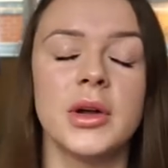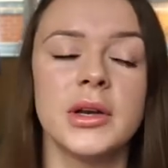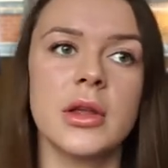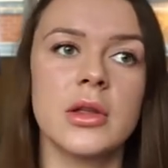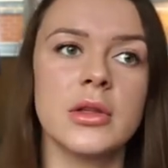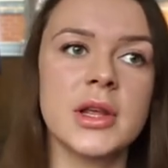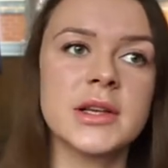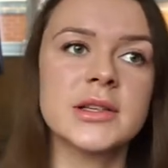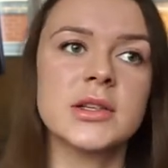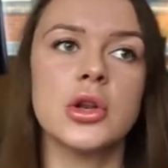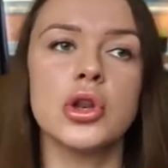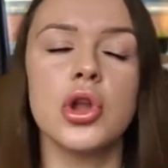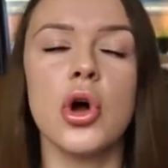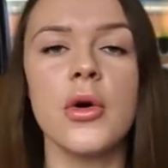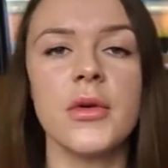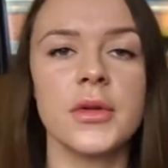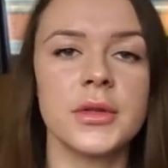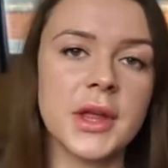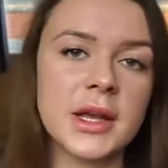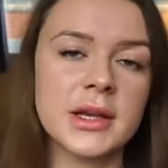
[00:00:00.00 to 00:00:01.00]
And there's a
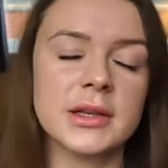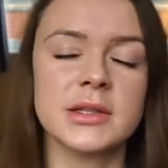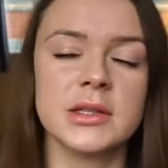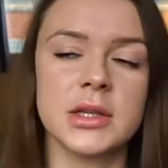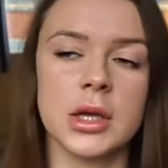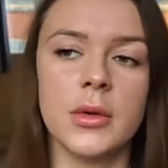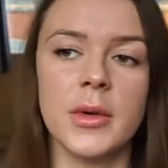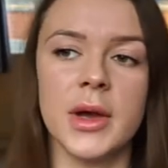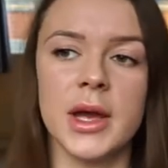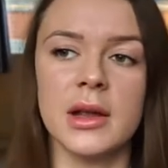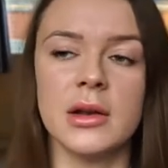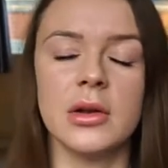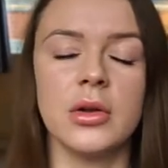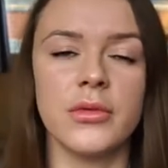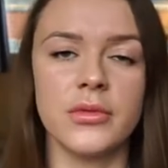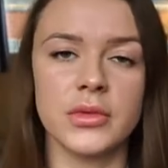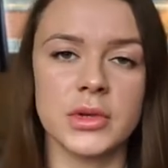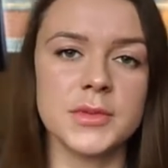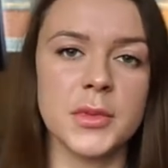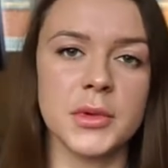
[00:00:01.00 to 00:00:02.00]
lot of things to it, a
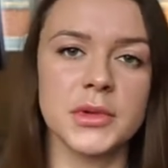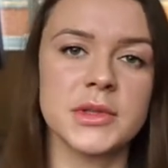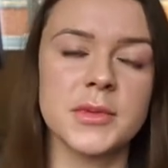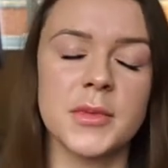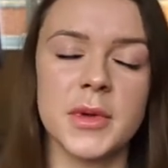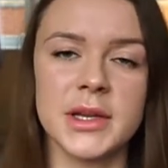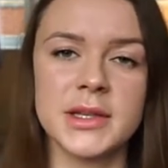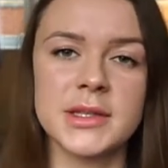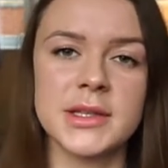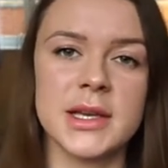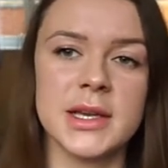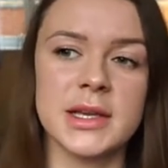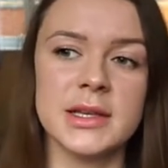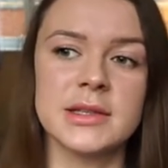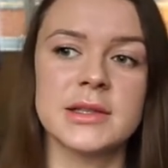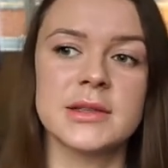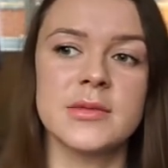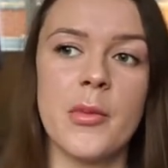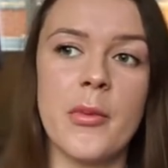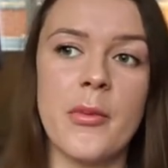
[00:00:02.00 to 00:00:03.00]
lot of
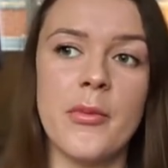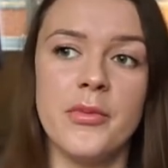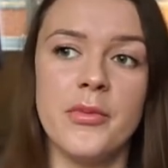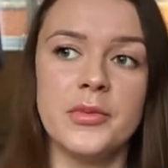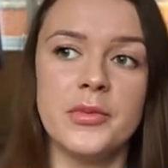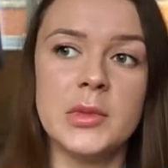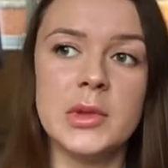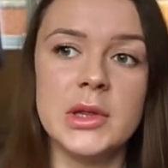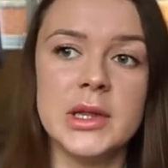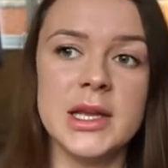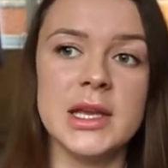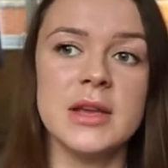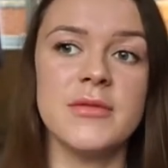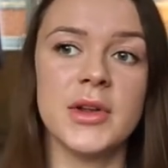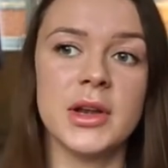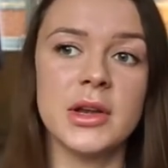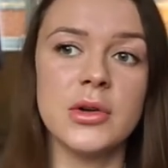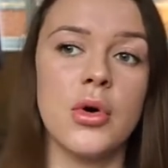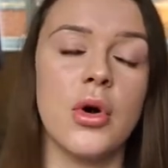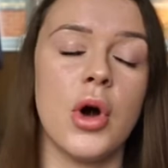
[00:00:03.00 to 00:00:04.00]
responsibilities,
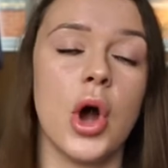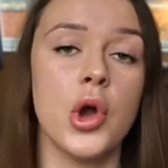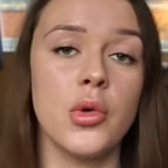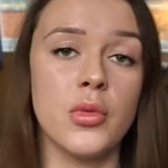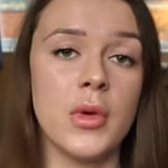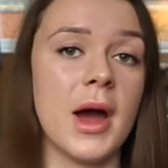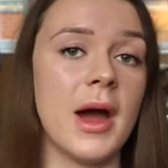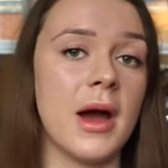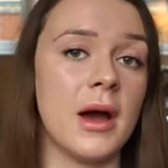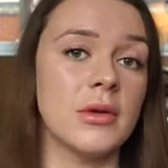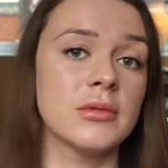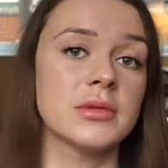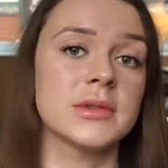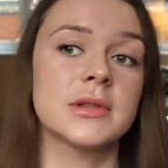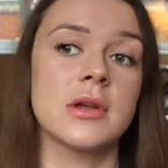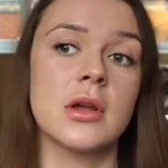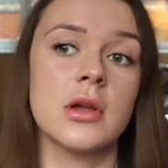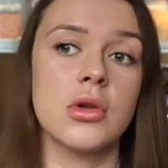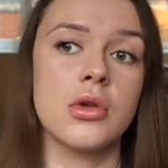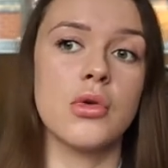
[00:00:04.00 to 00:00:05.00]
leaving your own house
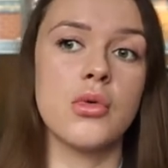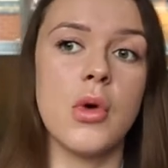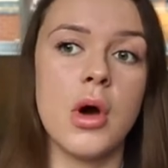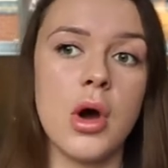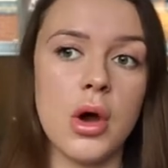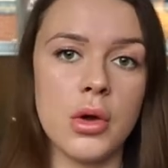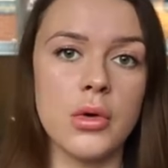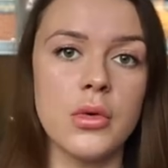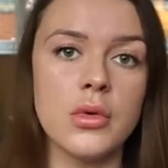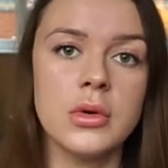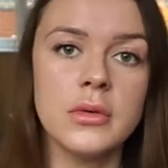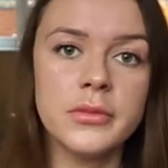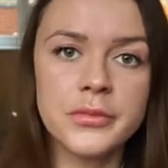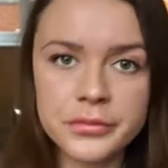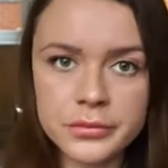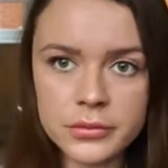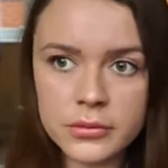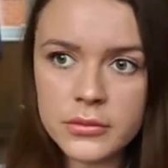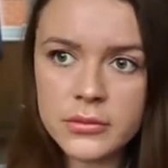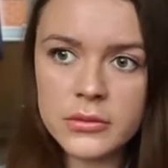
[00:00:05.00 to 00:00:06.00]
that you
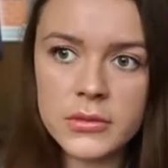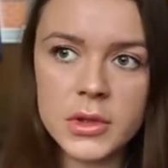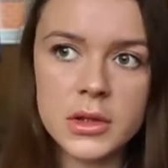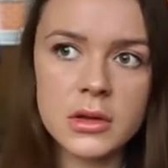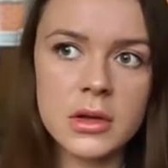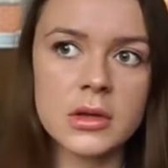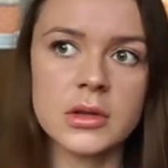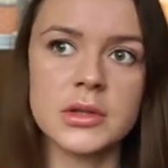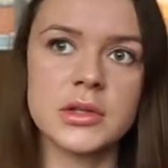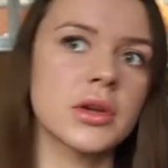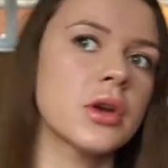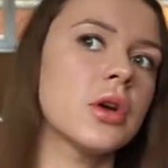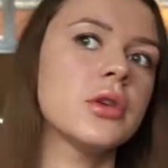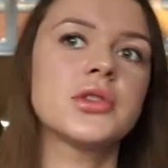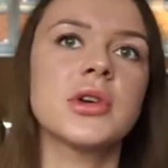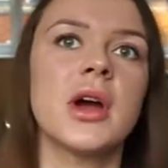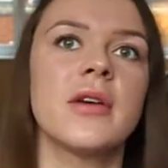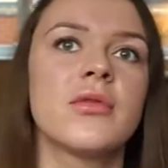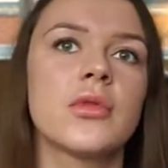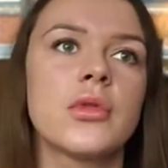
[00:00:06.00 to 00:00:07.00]
own to go
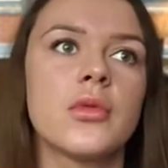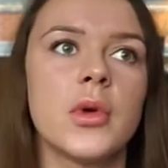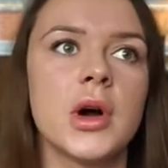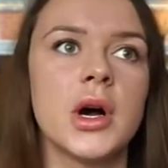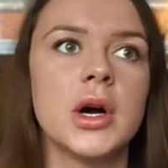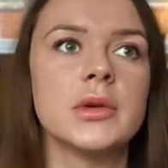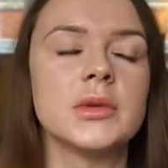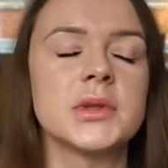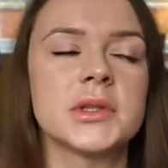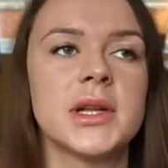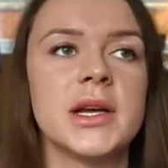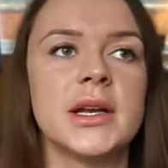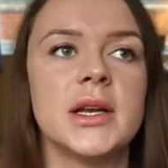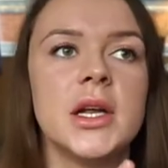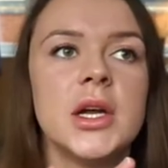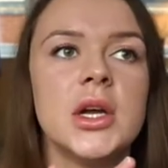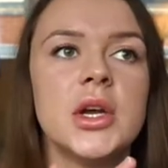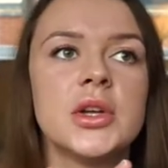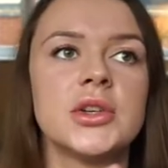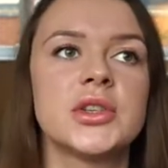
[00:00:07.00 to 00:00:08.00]
travel the world. And
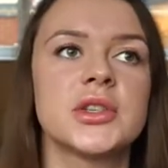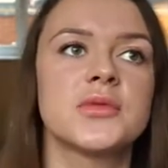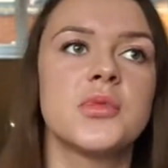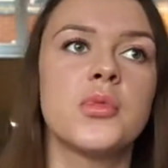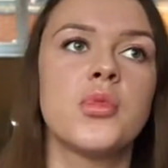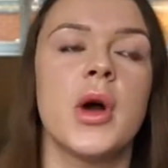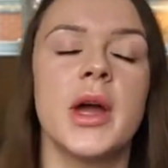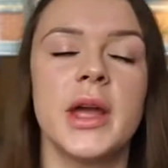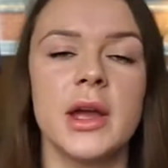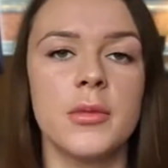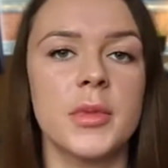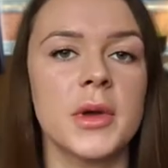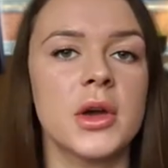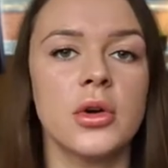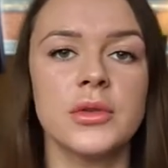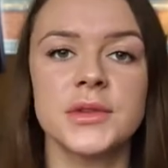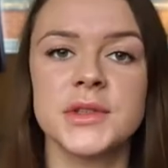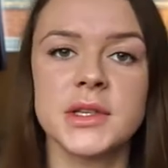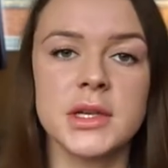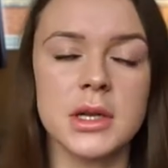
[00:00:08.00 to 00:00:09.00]
then just what he'll be
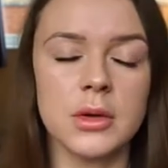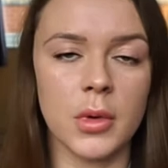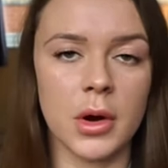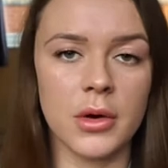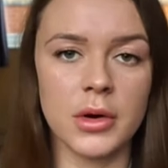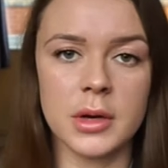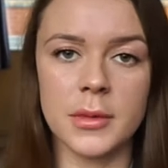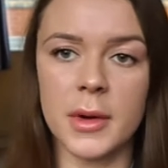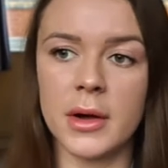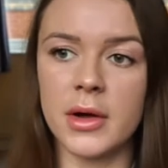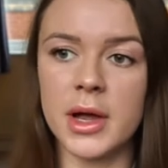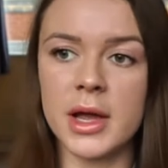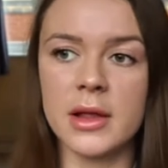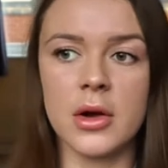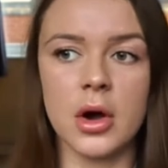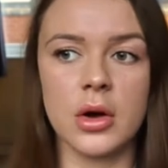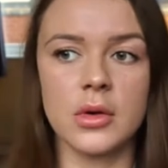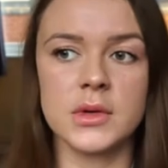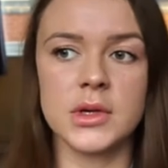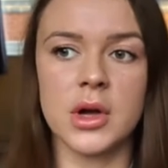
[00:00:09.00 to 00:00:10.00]
constantly worried about it
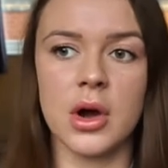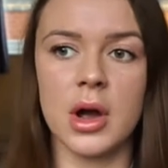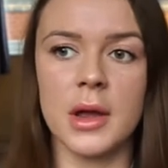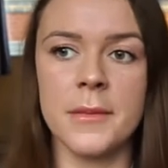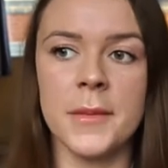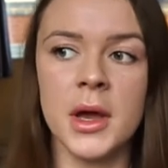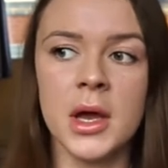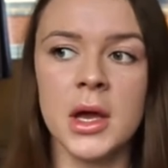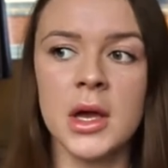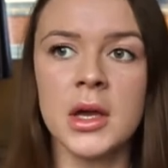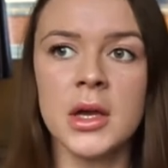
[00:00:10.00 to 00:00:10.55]
the whole time.